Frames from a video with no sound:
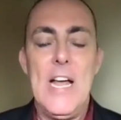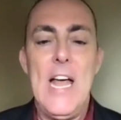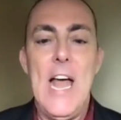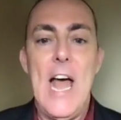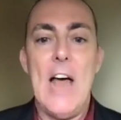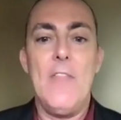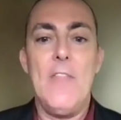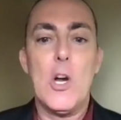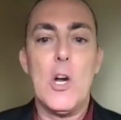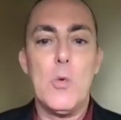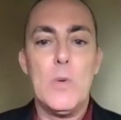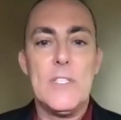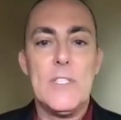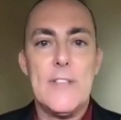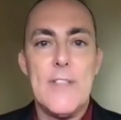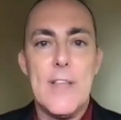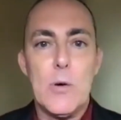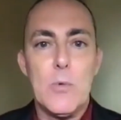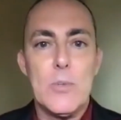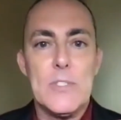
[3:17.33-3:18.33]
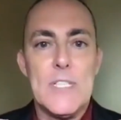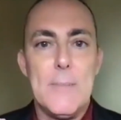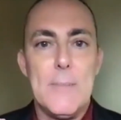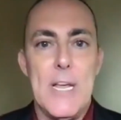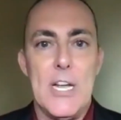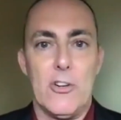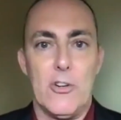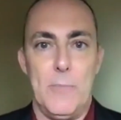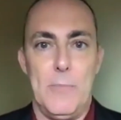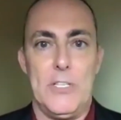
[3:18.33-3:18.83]
And there were some
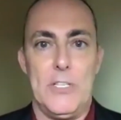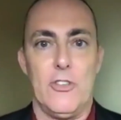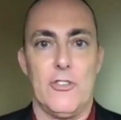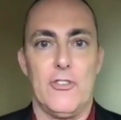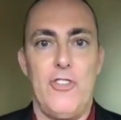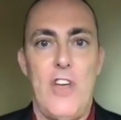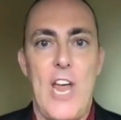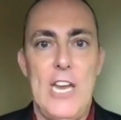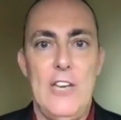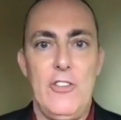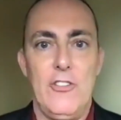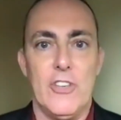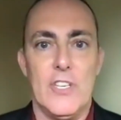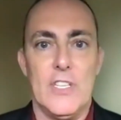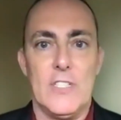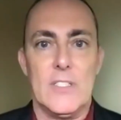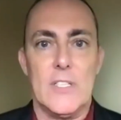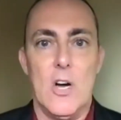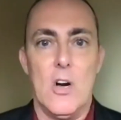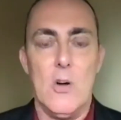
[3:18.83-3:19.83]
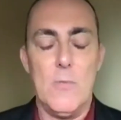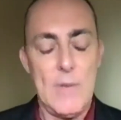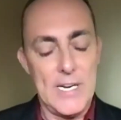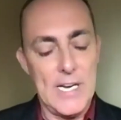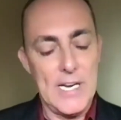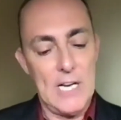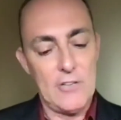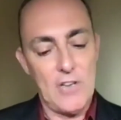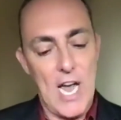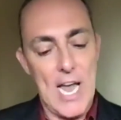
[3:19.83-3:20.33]
incremental changes. Oh my
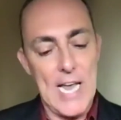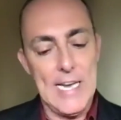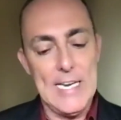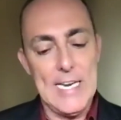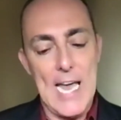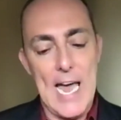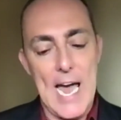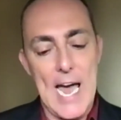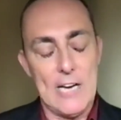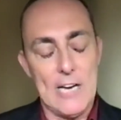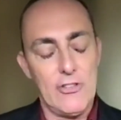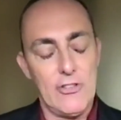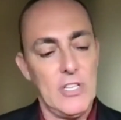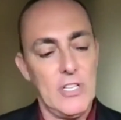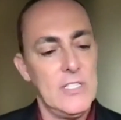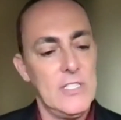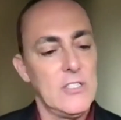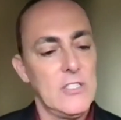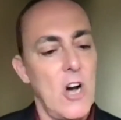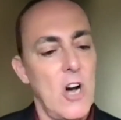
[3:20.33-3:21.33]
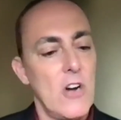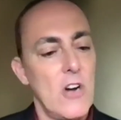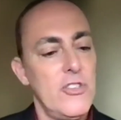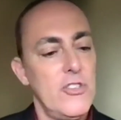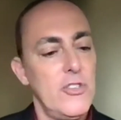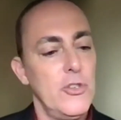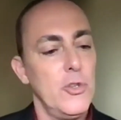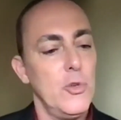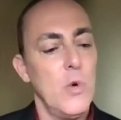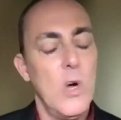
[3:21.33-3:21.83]
gosh, I can actually start
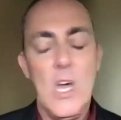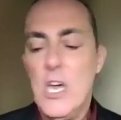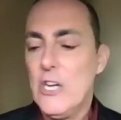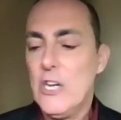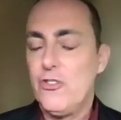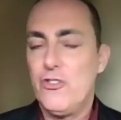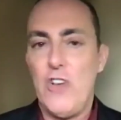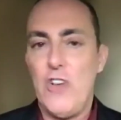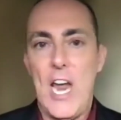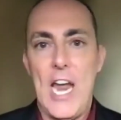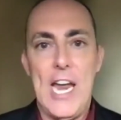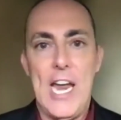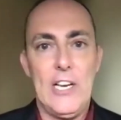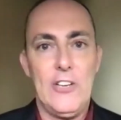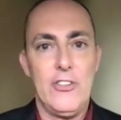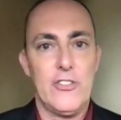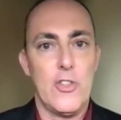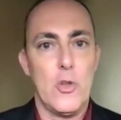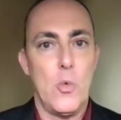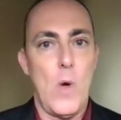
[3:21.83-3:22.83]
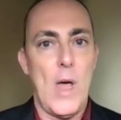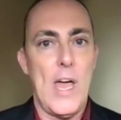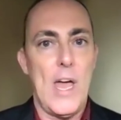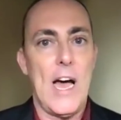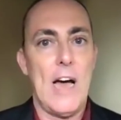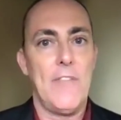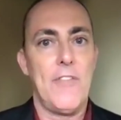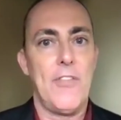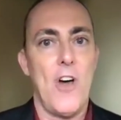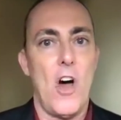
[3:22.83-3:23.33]
to change the way
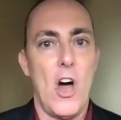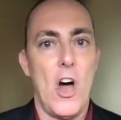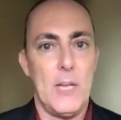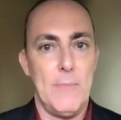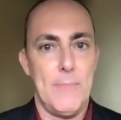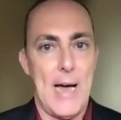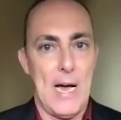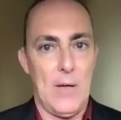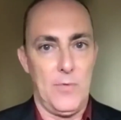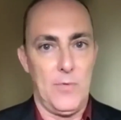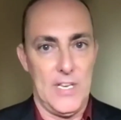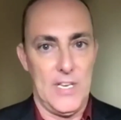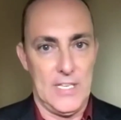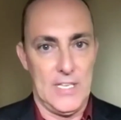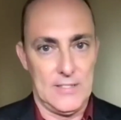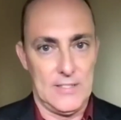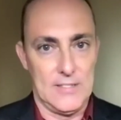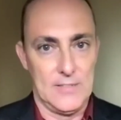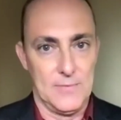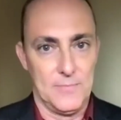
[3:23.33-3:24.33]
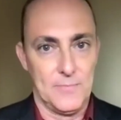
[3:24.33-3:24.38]
I've thought about this.